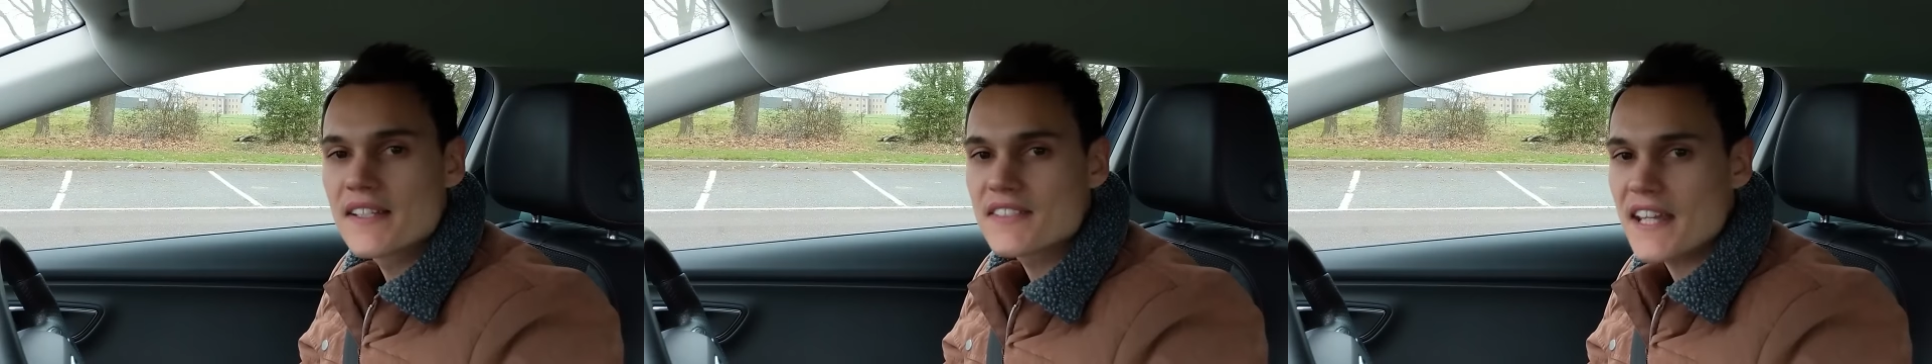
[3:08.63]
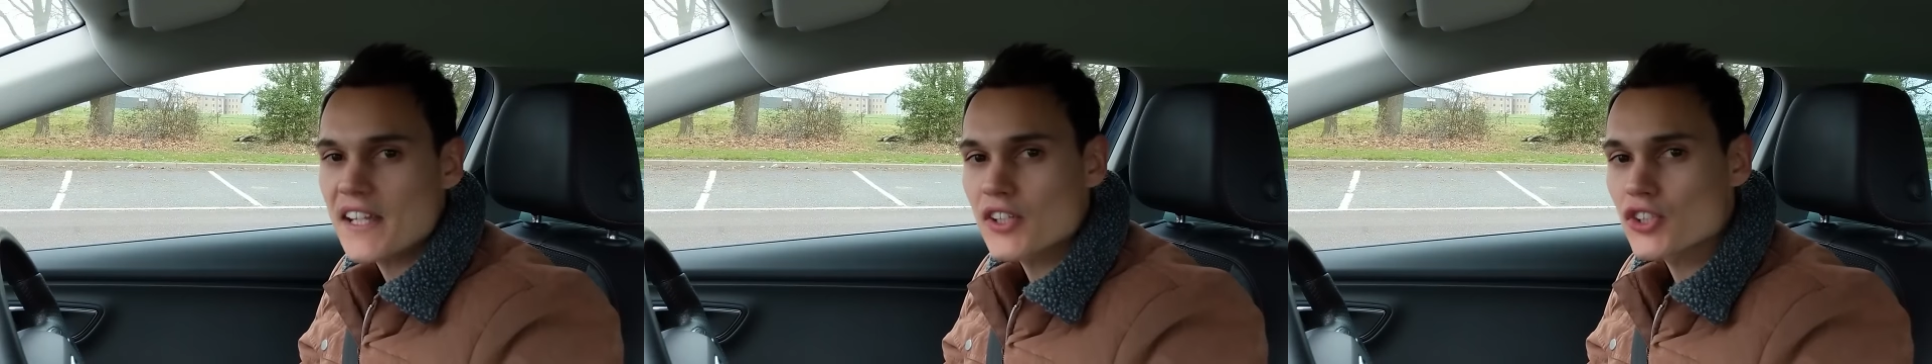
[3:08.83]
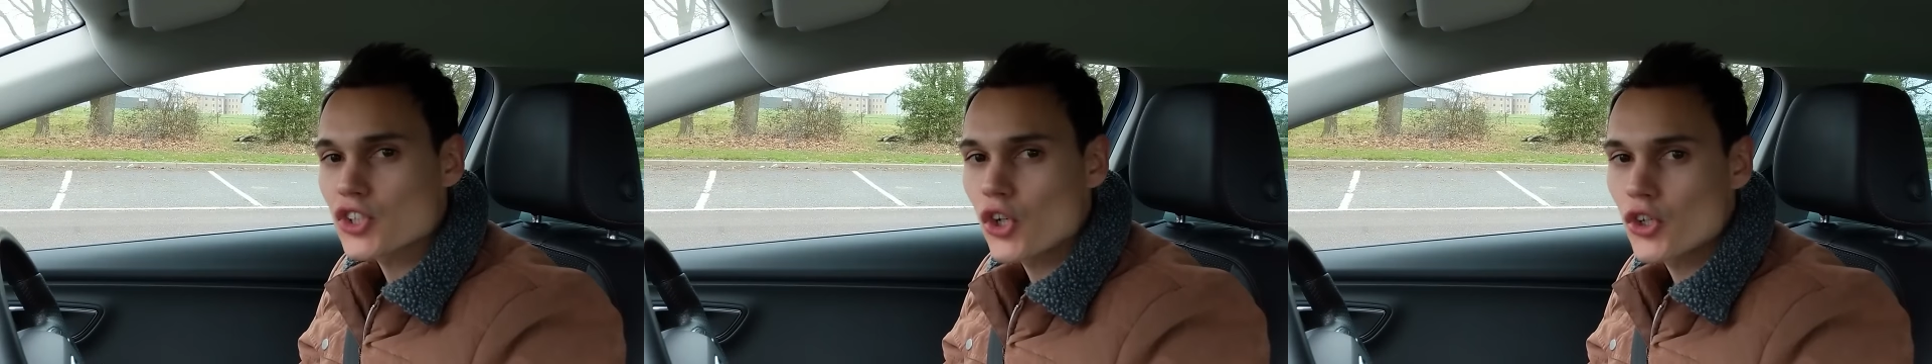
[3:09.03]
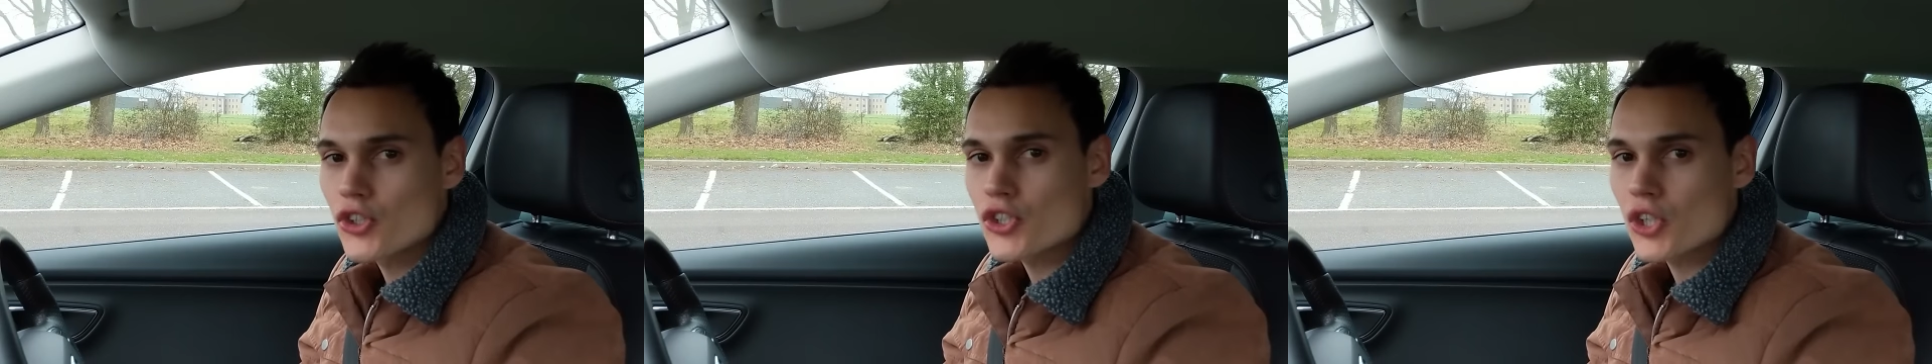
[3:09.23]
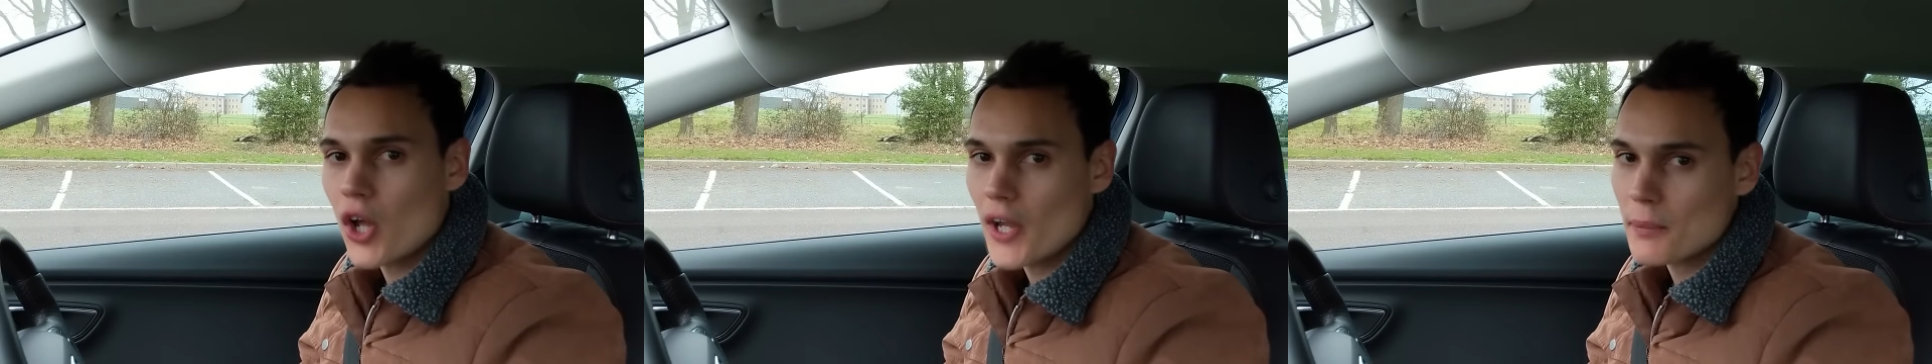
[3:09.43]
Take as long
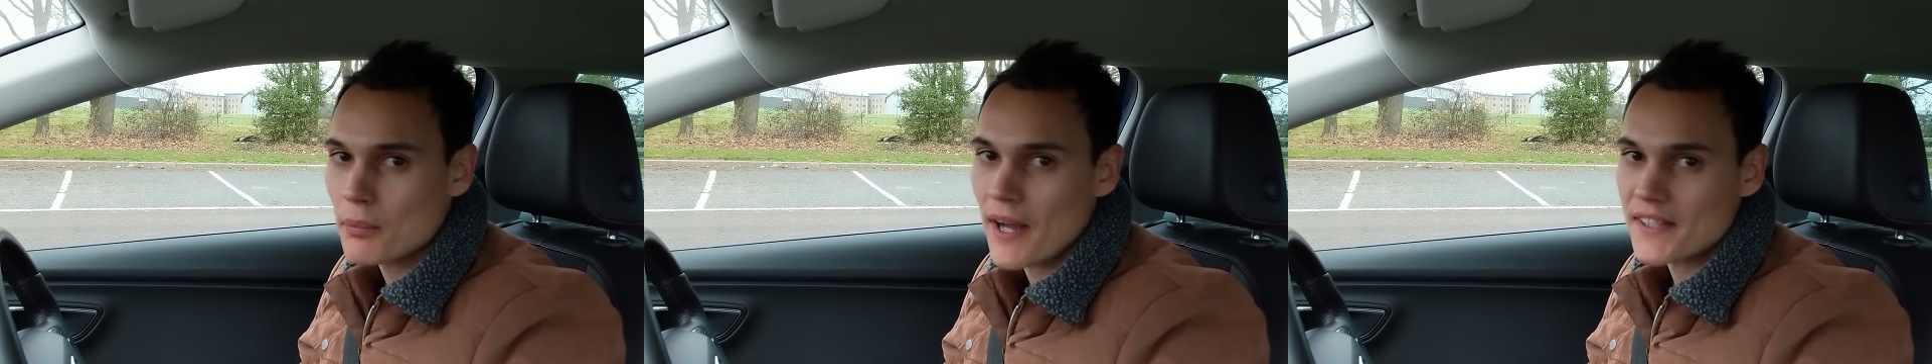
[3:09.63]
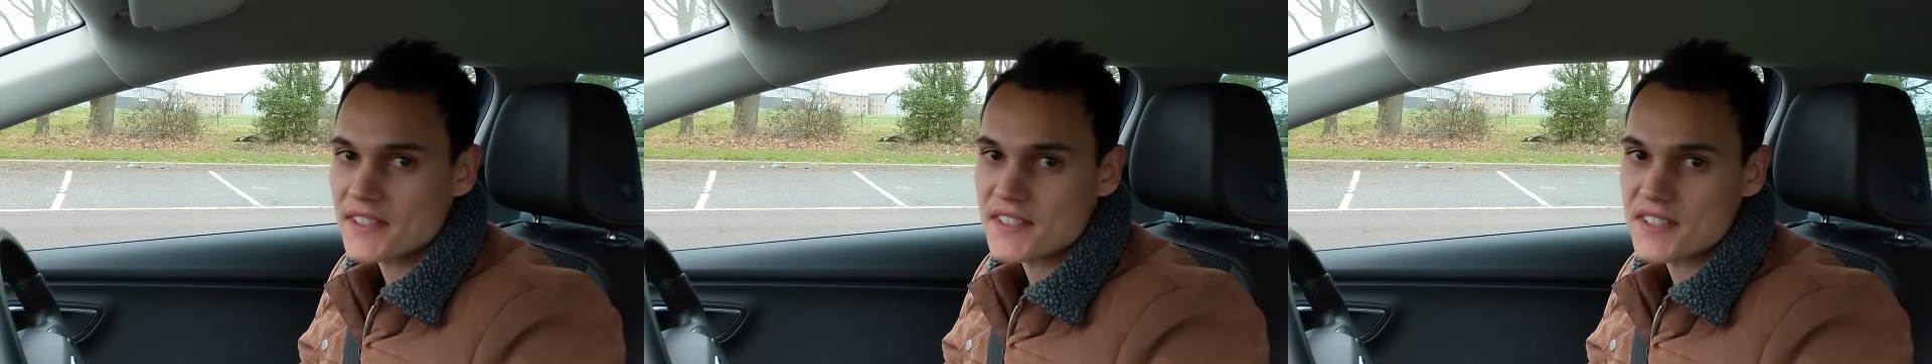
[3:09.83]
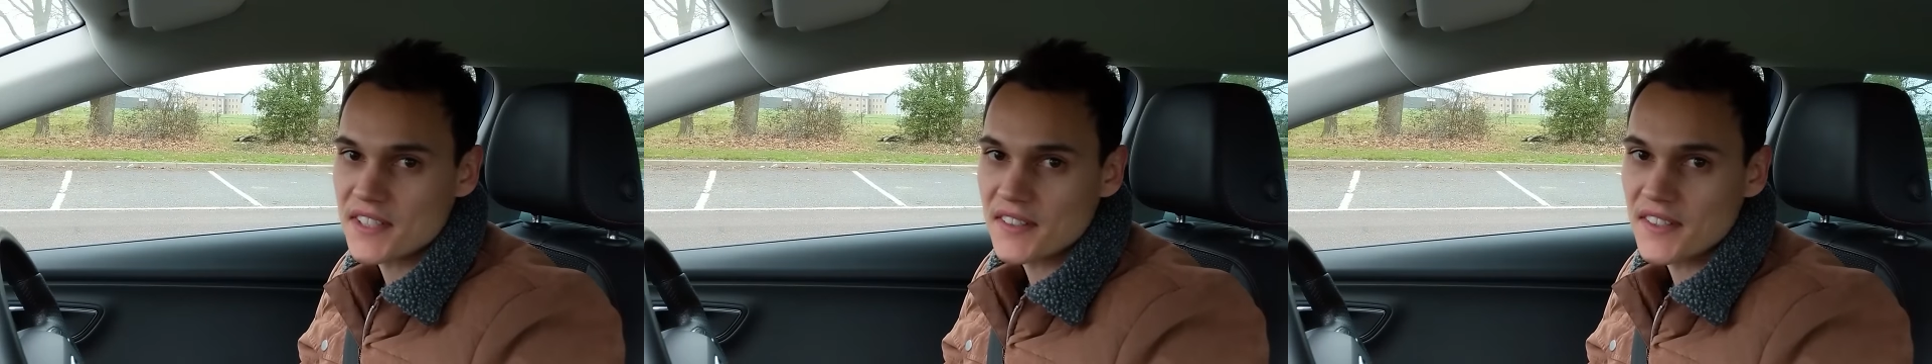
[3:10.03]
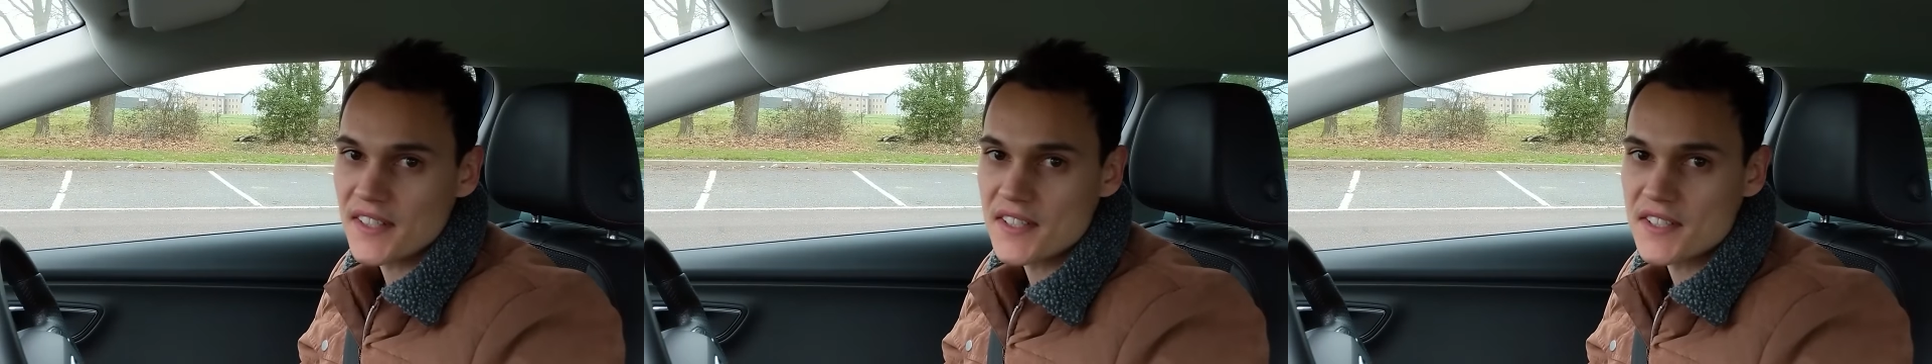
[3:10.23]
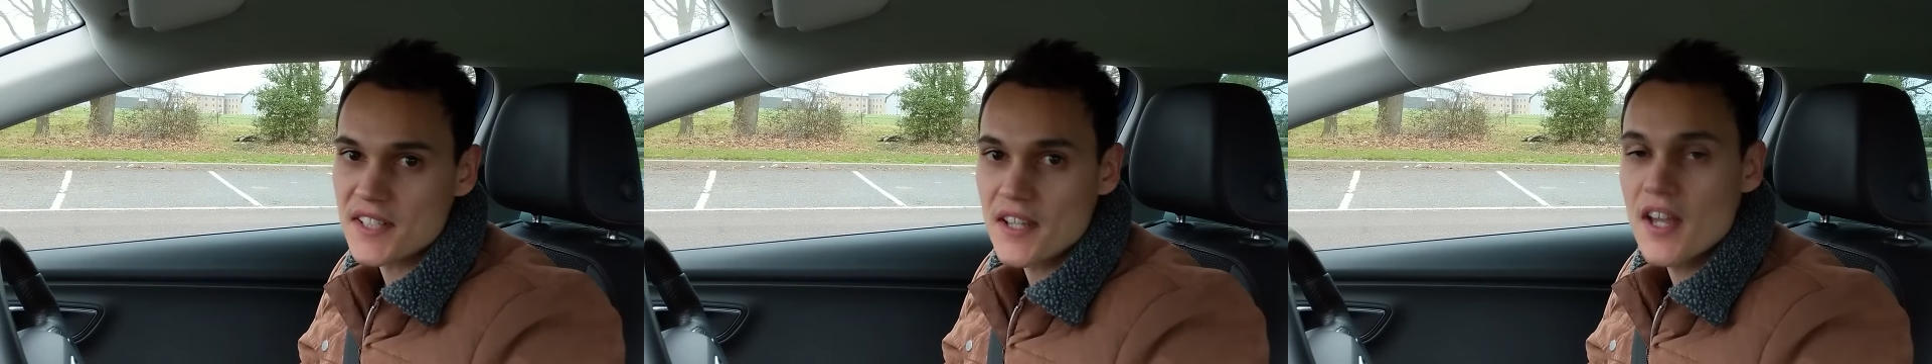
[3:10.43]
as you like practicing
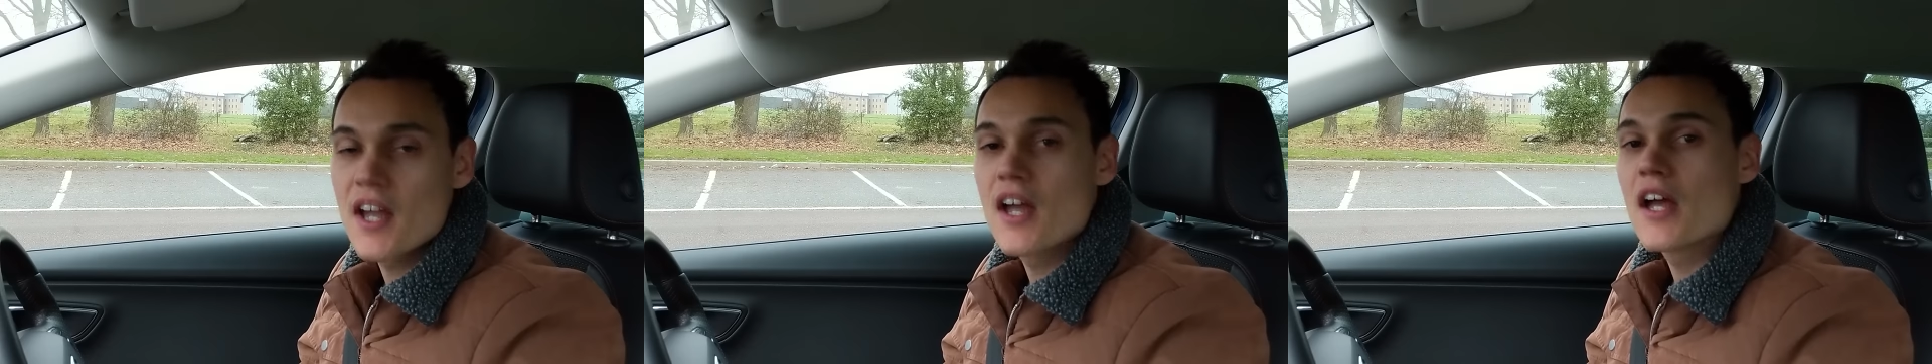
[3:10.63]
this.